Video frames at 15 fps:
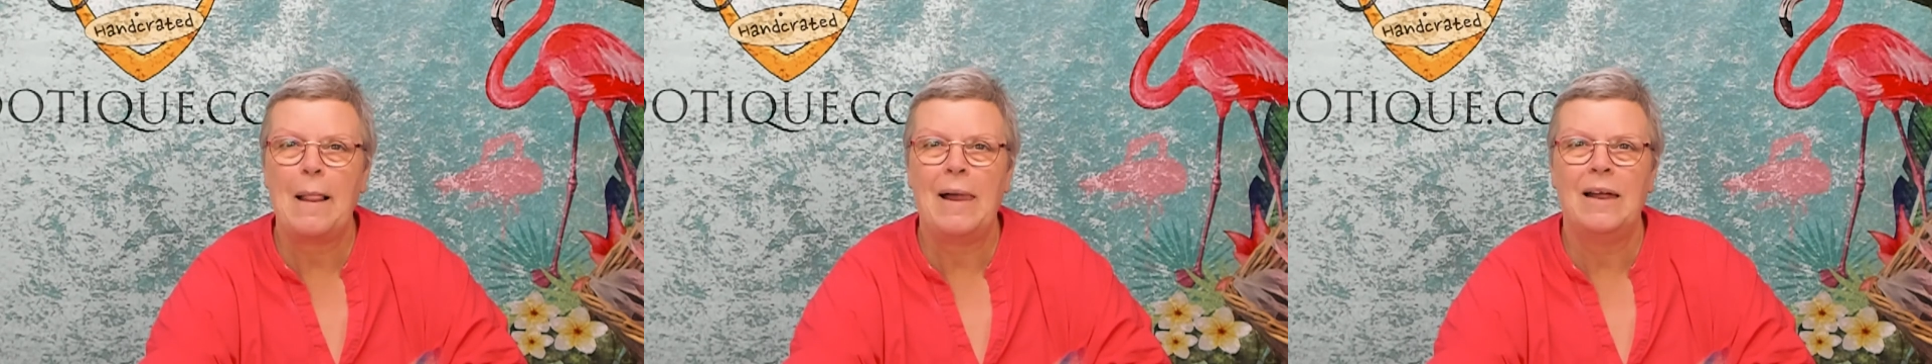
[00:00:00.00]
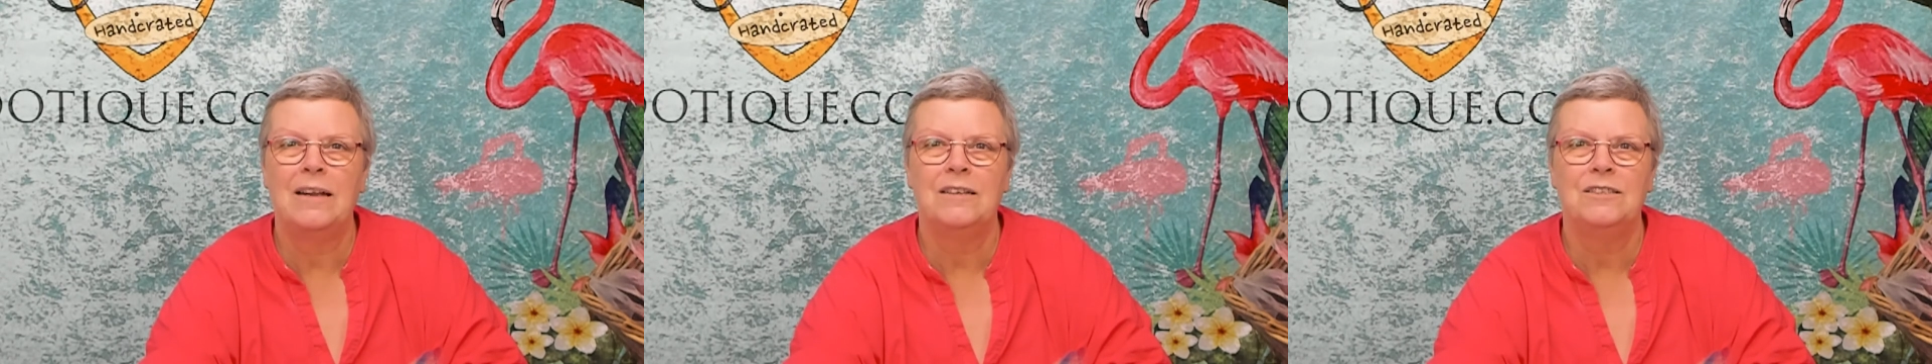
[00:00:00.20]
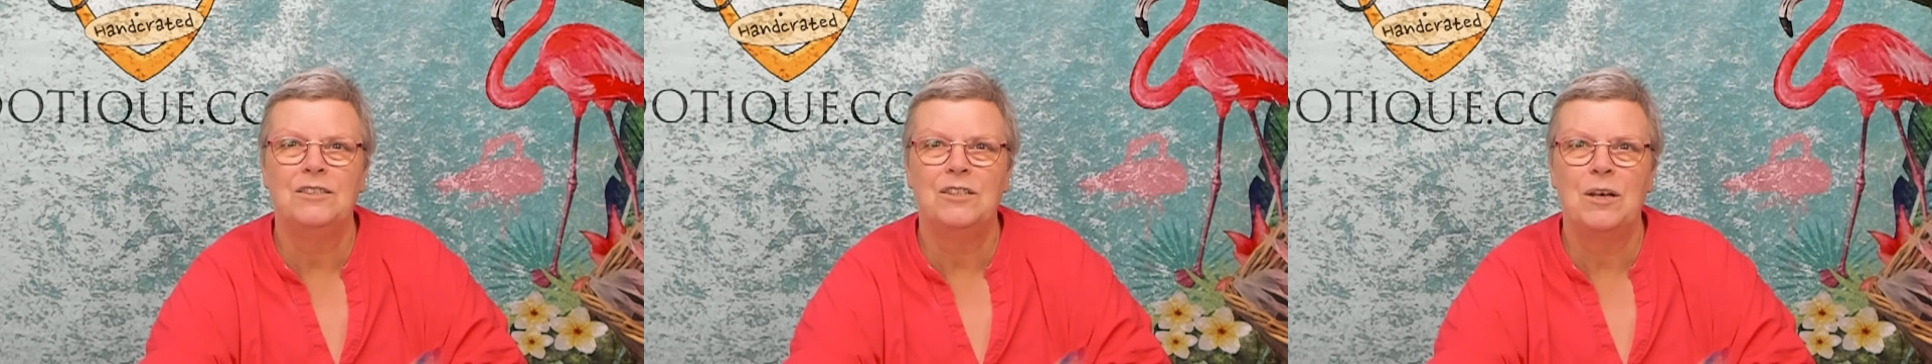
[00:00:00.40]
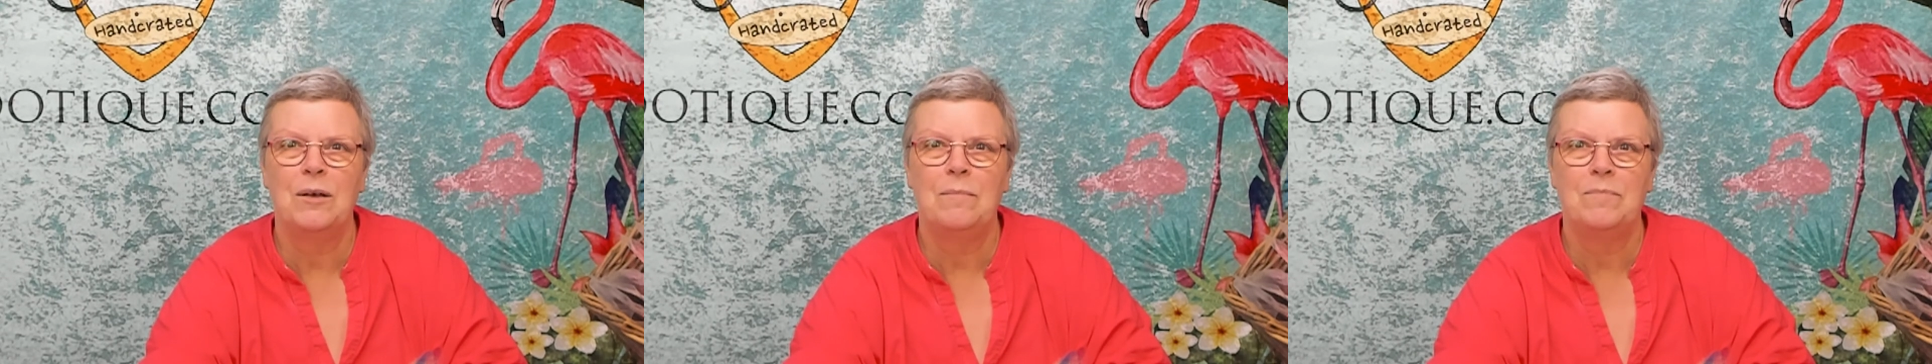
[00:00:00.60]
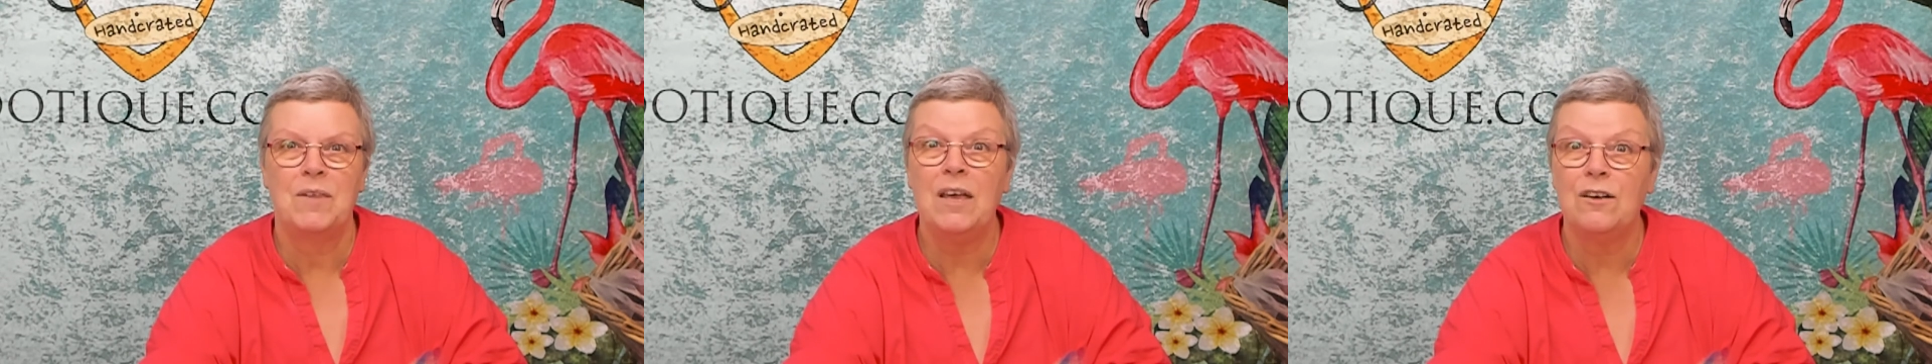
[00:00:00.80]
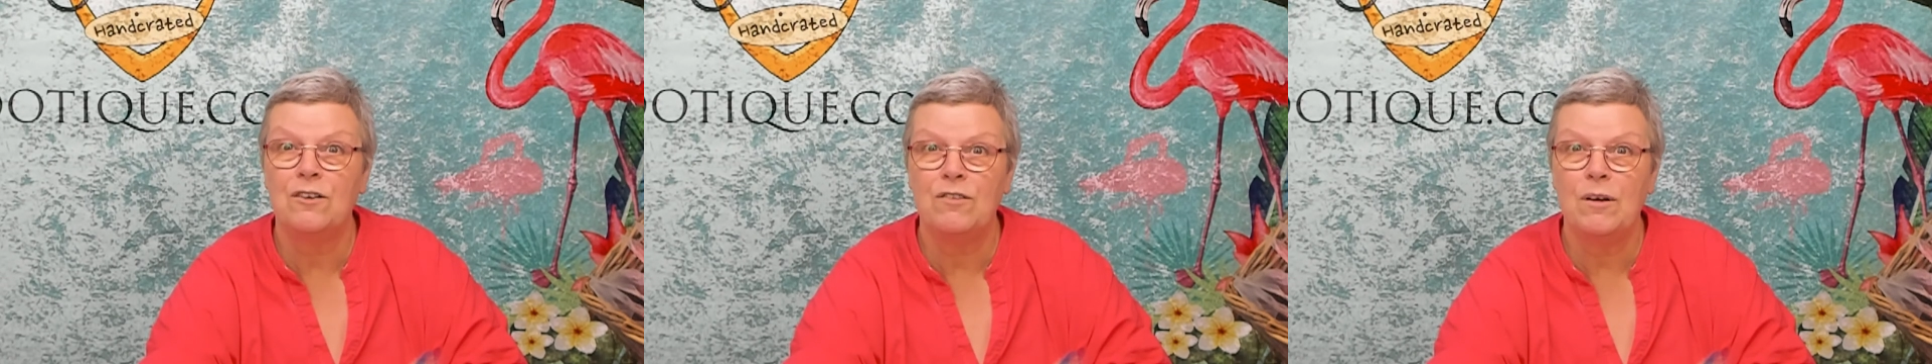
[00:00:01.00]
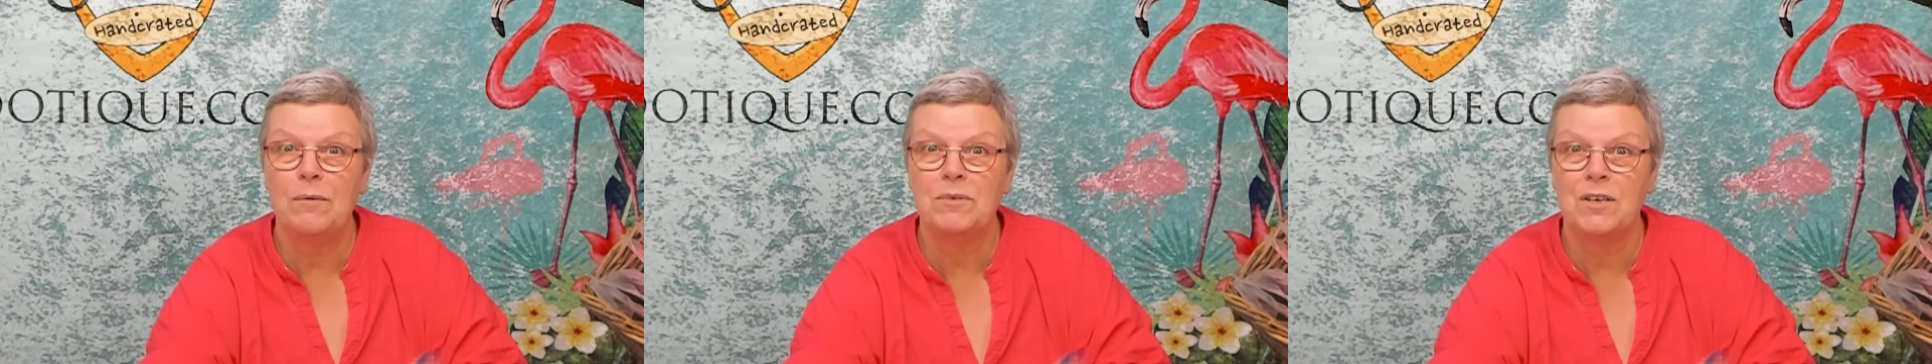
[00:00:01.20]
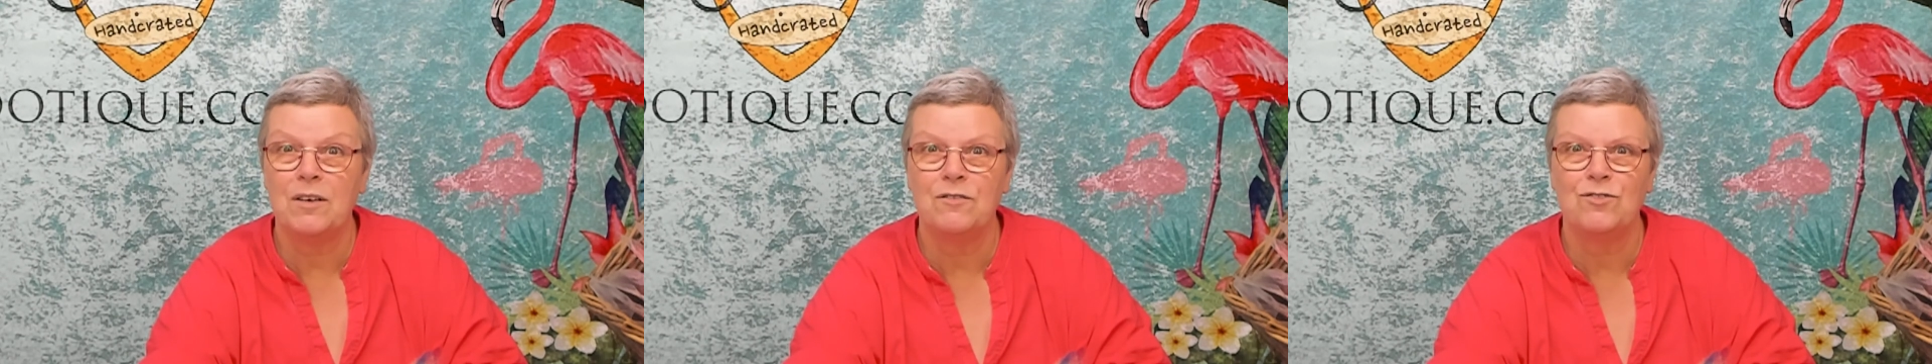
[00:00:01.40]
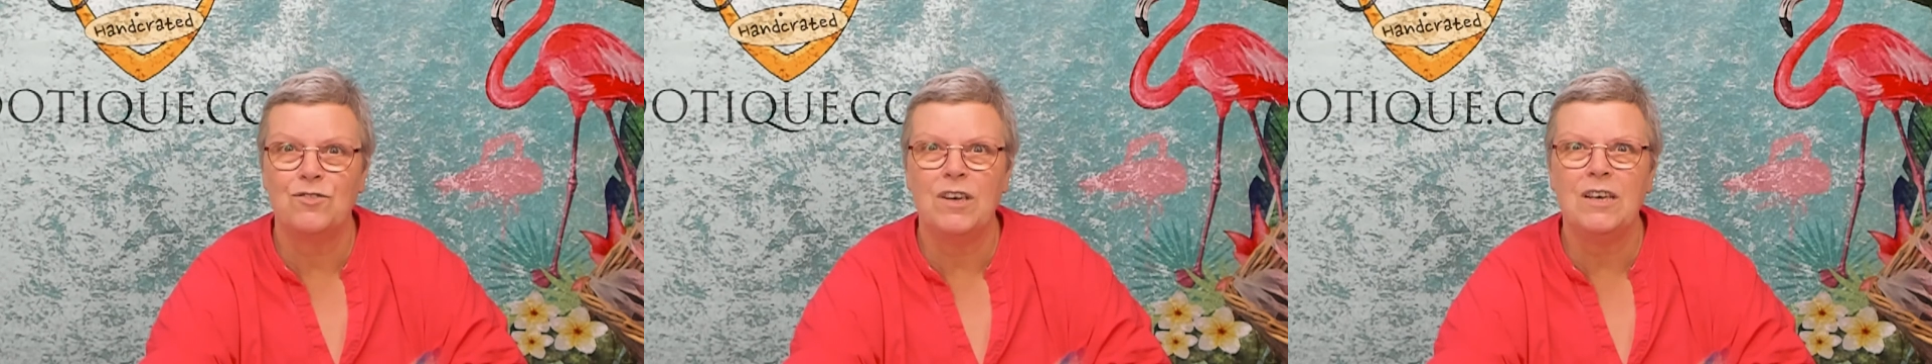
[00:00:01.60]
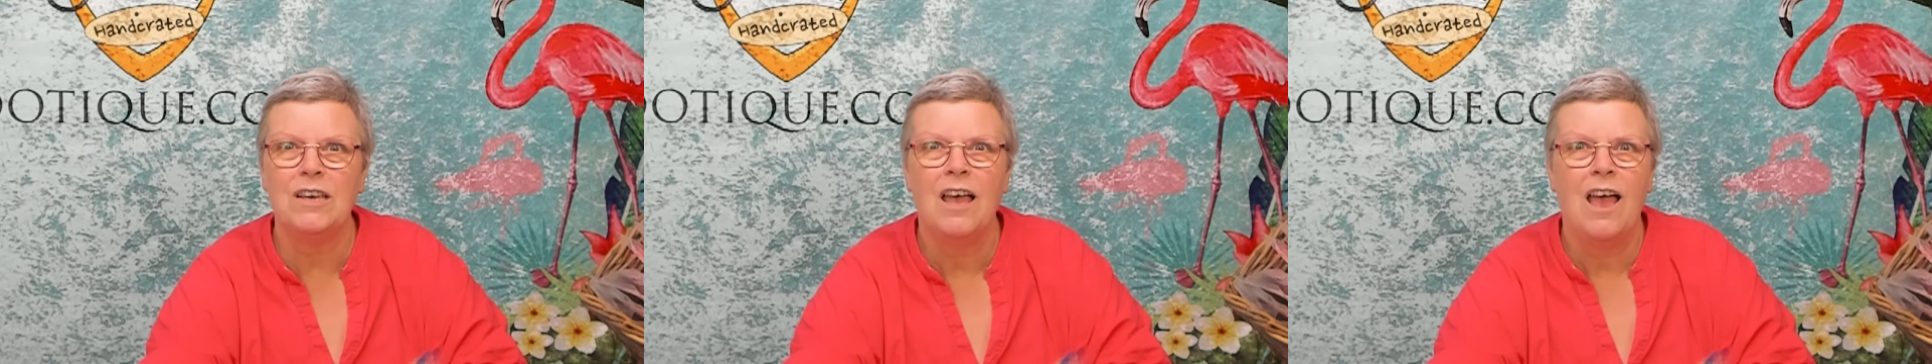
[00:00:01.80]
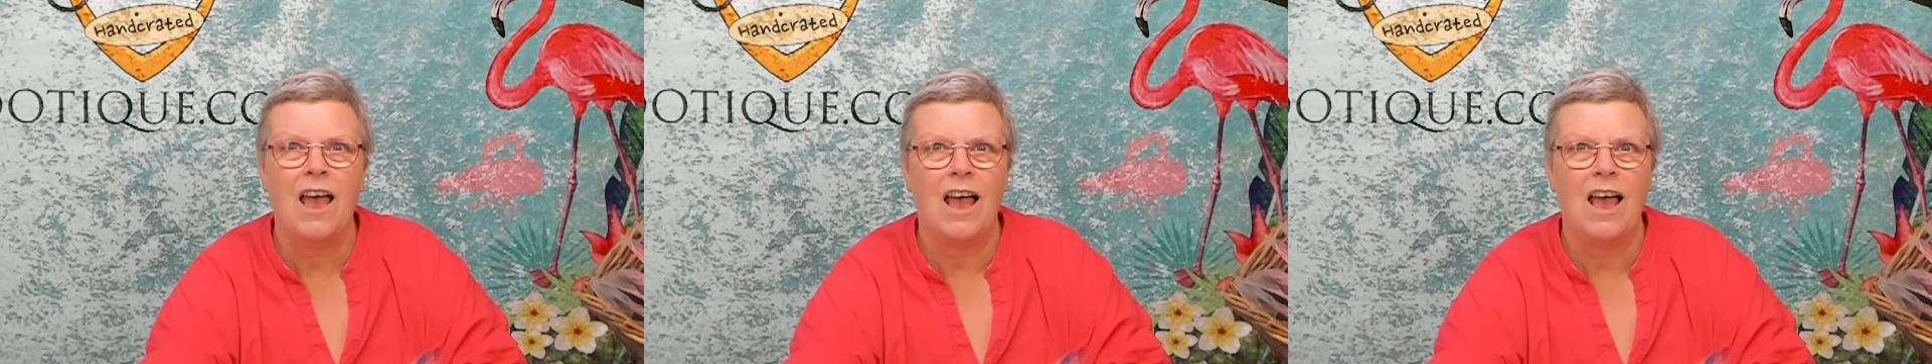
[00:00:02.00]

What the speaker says: And yeah, grab yourself a drink